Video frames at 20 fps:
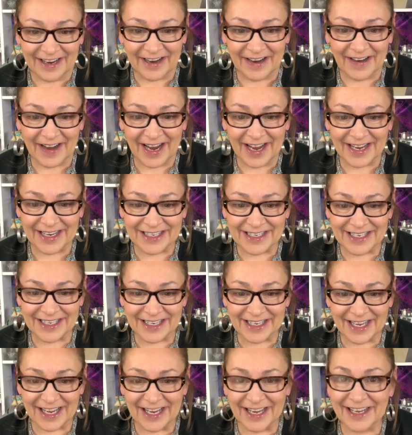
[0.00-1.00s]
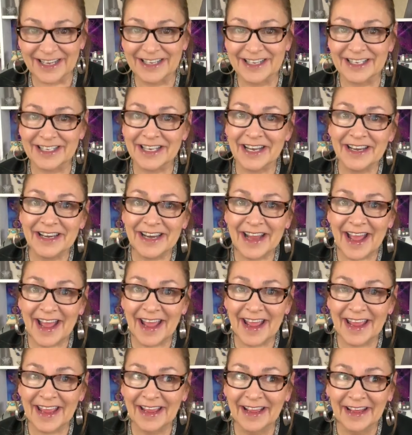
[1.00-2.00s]
All right. It is
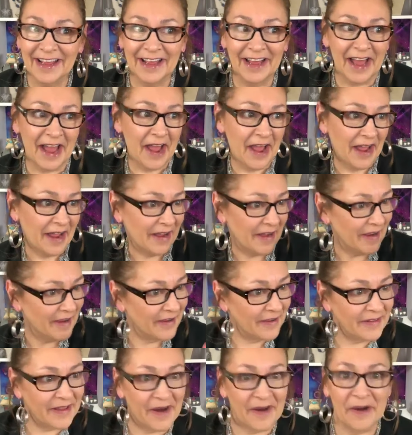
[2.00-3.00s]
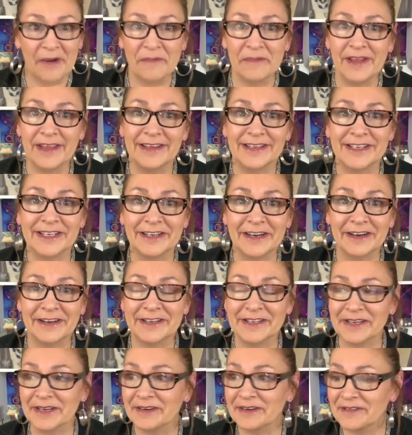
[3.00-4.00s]
Sunday. Our week
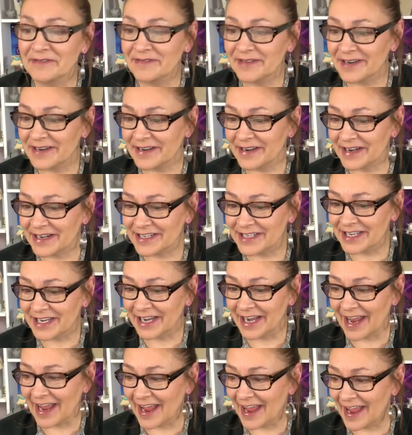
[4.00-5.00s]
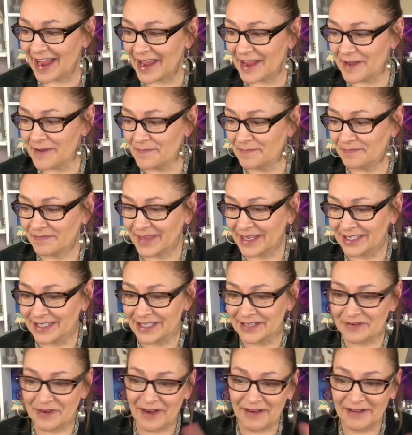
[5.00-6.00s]
starts over today.
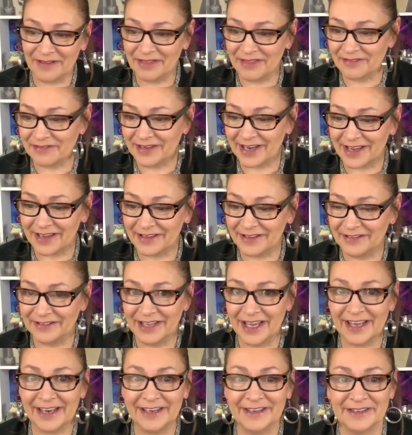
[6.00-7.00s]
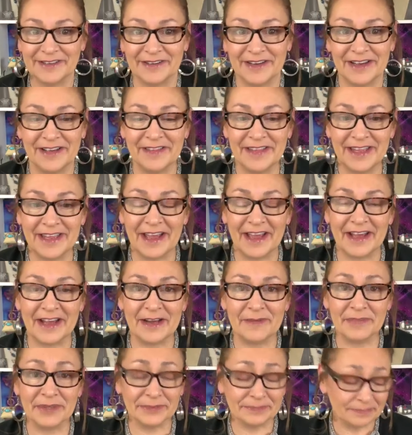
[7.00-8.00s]
So all three of you ladies are on the
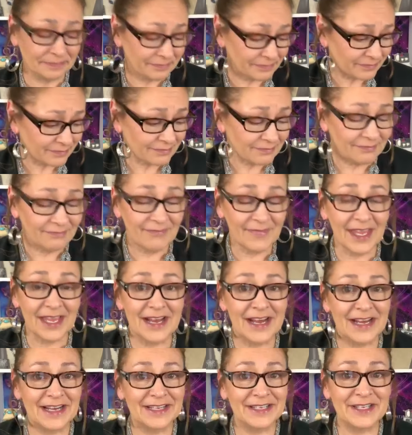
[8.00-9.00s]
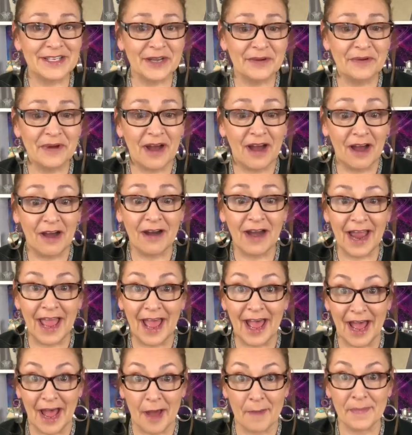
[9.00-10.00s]
app. Uh, so our
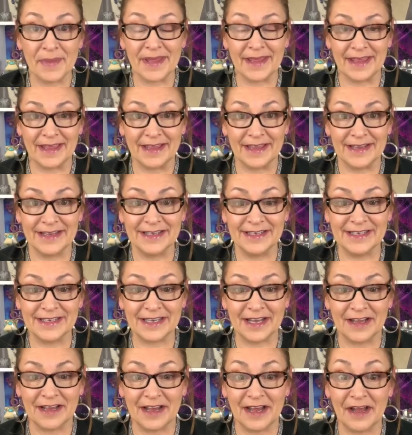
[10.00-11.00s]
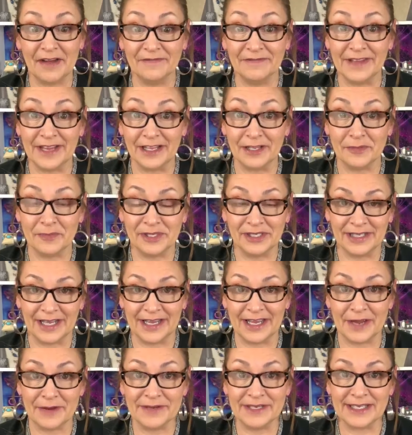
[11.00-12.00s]
app is uh, available,
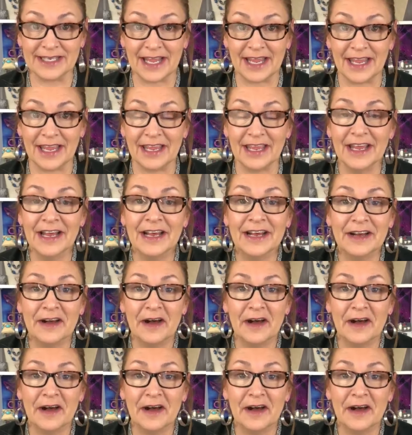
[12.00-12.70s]
like I was saying,